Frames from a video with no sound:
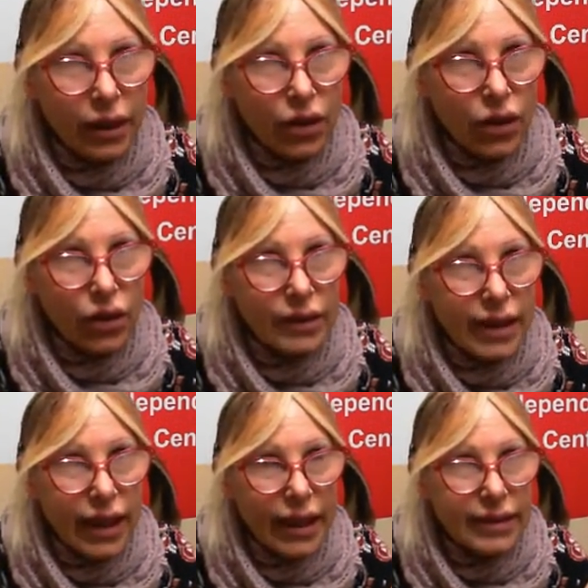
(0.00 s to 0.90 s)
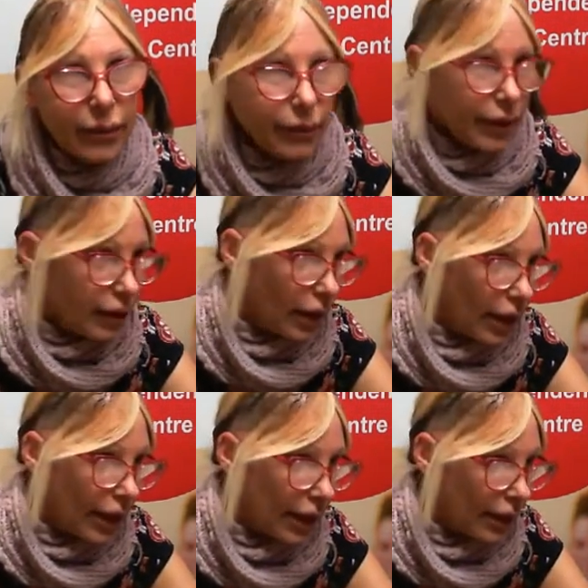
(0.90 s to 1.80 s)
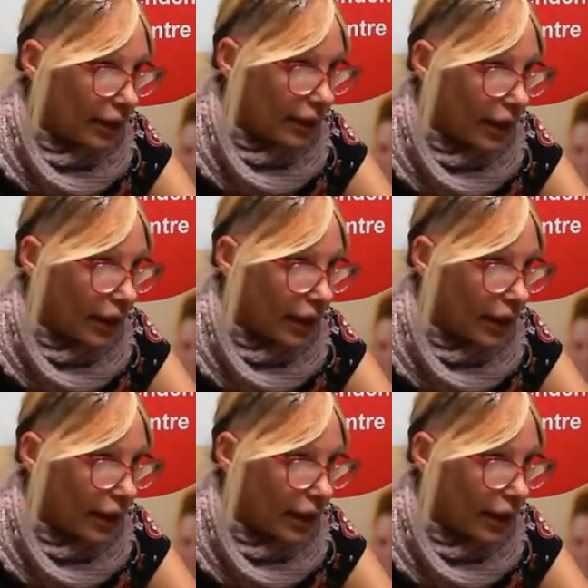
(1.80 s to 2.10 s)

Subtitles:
You could say something like,